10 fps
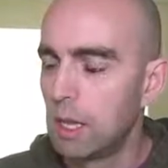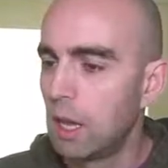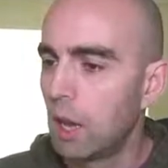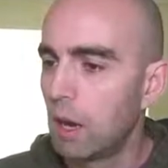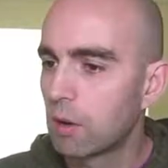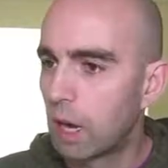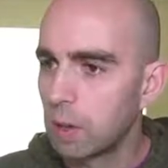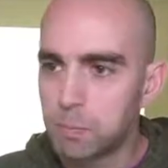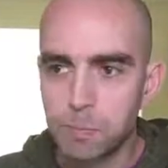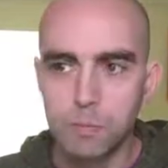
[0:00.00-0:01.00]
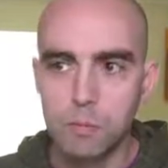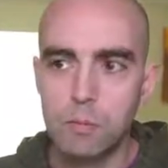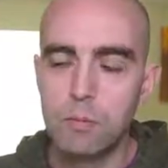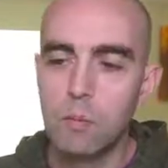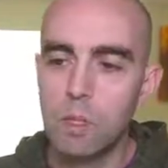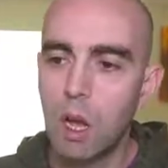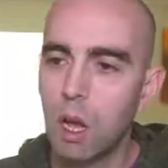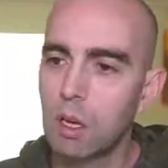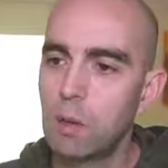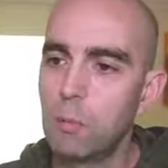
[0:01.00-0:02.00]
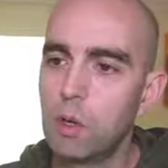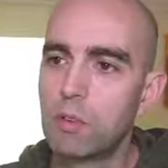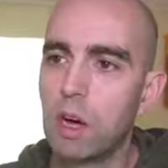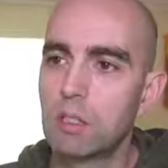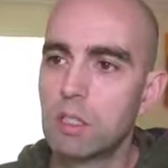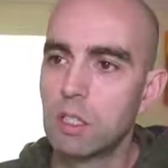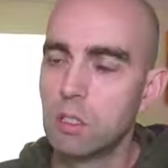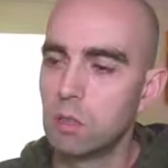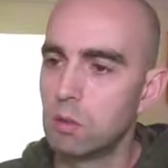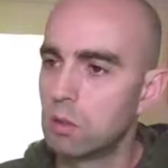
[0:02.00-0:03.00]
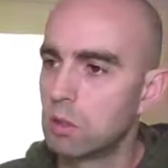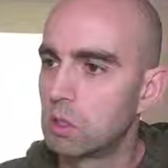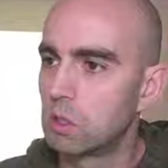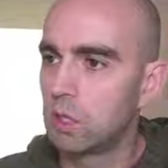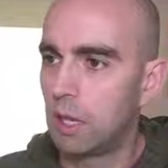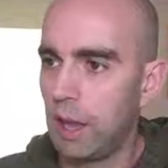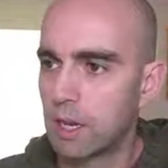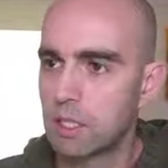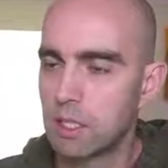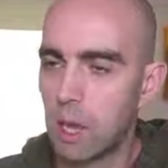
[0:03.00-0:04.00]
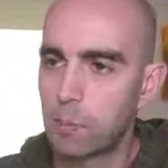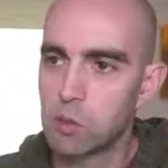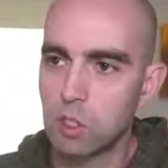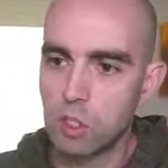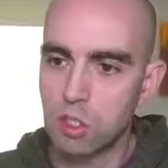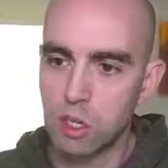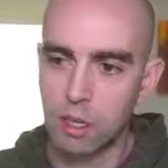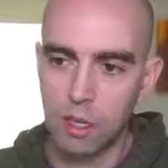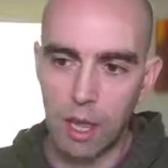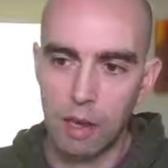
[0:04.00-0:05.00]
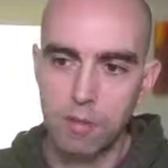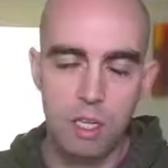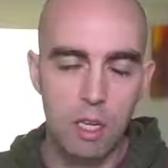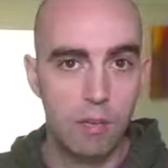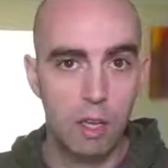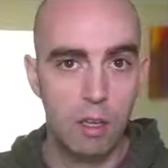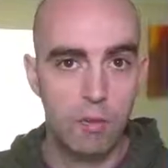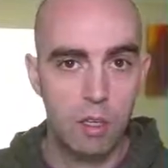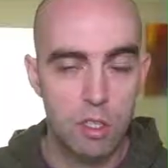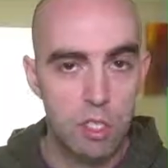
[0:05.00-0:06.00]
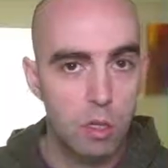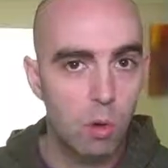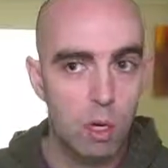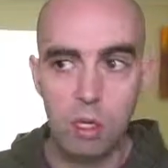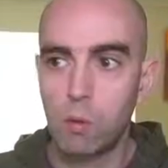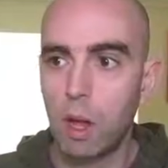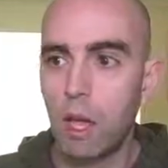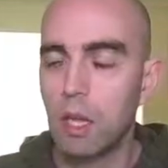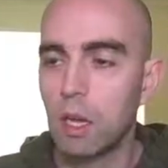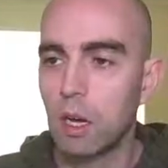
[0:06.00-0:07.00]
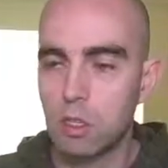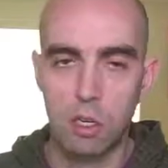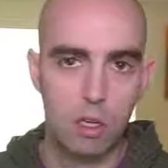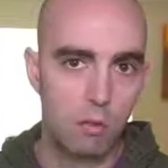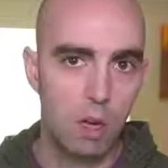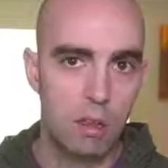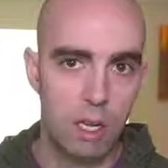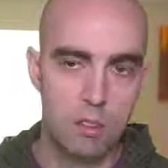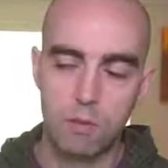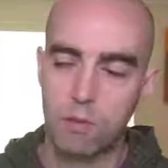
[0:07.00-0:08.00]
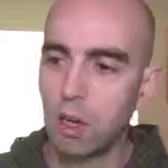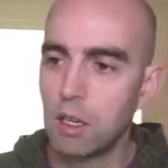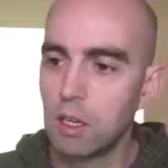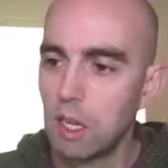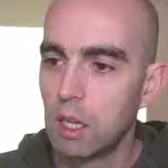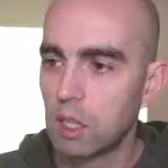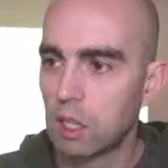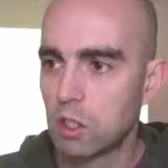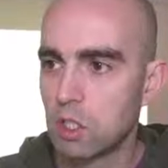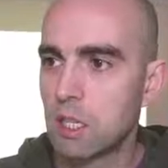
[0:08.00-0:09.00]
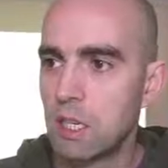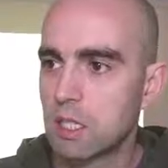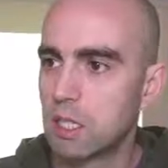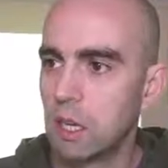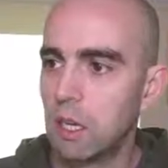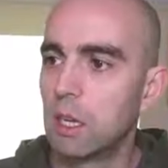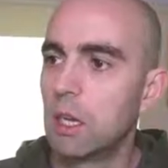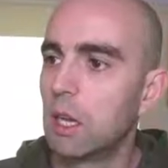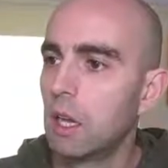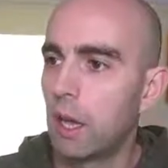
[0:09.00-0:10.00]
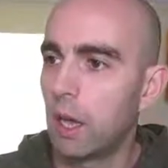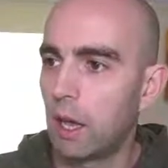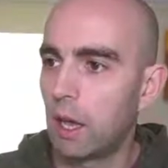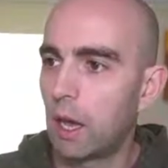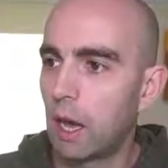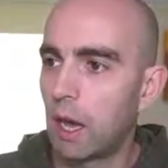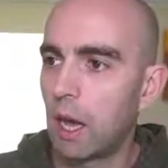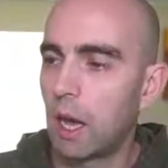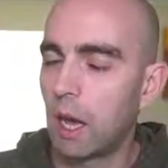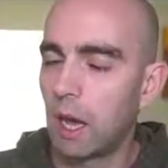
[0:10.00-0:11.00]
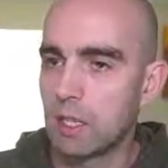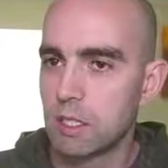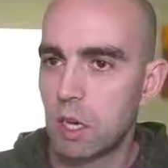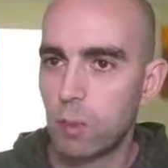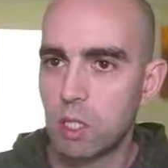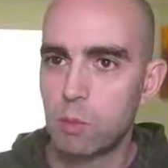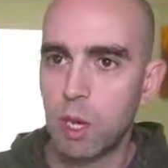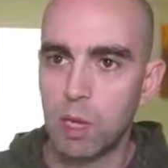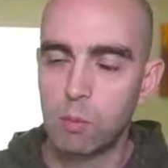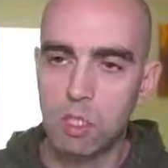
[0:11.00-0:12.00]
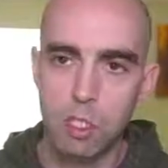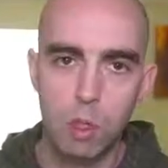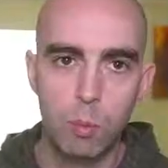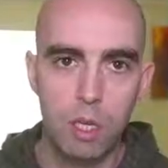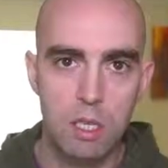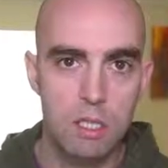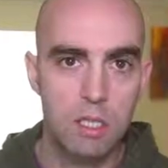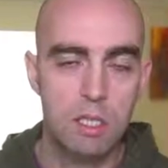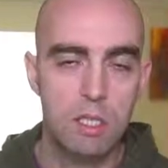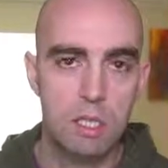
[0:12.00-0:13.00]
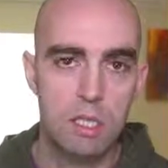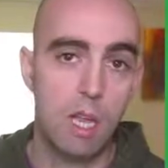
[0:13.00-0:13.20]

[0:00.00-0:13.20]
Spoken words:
Okay, I'm going to move on to the next step, which is turning left. If you're still working away on turning right, that's fine. You can just listen in as I'm explaining what to do, because this step